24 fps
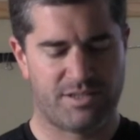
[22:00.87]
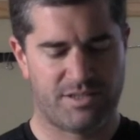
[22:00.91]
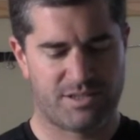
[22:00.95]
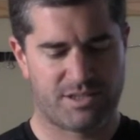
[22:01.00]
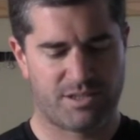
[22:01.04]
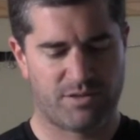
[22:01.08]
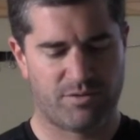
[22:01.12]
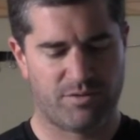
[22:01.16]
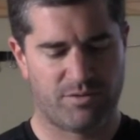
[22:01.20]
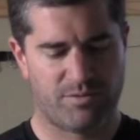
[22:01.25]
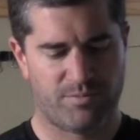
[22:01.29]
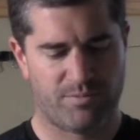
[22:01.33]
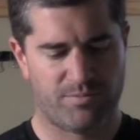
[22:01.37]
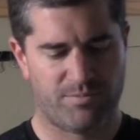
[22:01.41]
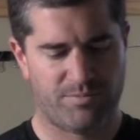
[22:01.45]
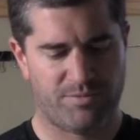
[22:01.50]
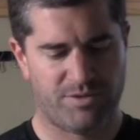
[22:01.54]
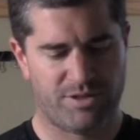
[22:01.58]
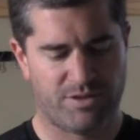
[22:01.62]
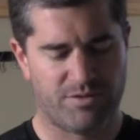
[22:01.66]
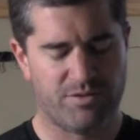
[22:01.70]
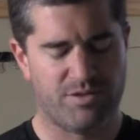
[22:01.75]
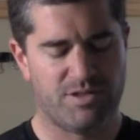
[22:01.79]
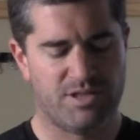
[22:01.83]
So you
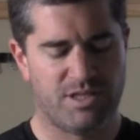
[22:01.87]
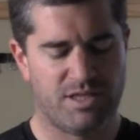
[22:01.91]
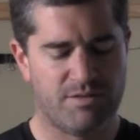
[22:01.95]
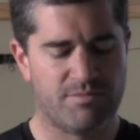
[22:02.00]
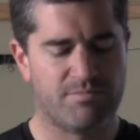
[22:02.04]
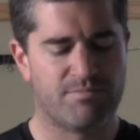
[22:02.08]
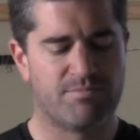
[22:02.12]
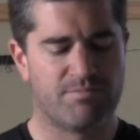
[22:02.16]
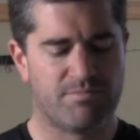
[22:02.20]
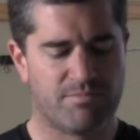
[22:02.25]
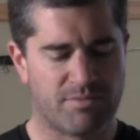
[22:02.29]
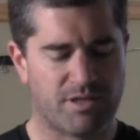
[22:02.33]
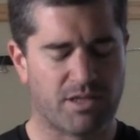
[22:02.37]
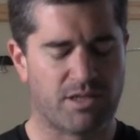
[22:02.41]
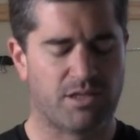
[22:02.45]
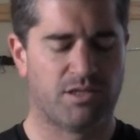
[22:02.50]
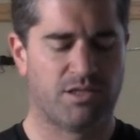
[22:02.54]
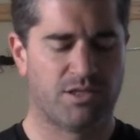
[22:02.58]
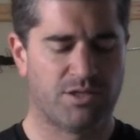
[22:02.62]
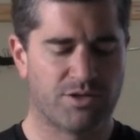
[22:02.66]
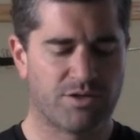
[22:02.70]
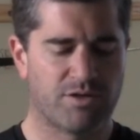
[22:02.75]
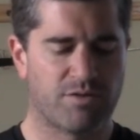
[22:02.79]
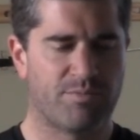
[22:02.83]
know you need a
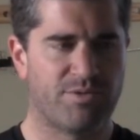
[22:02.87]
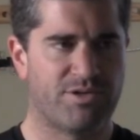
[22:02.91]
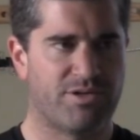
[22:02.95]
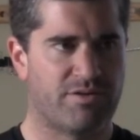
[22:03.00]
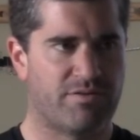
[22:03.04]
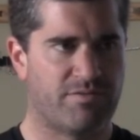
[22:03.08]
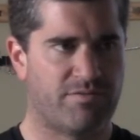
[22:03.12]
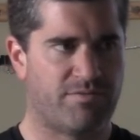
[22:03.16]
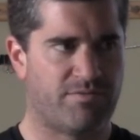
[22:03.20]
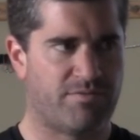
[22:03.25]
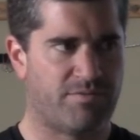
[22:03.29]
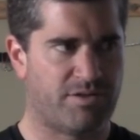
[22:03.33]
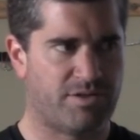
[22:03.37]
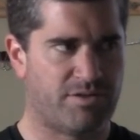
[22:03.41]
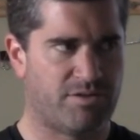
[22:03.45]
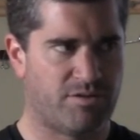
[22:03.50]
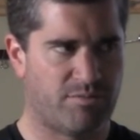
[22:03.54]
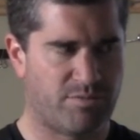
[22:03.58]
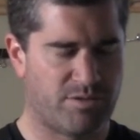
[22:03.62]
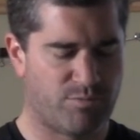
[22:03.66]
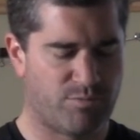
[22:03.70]
little bit of a little bit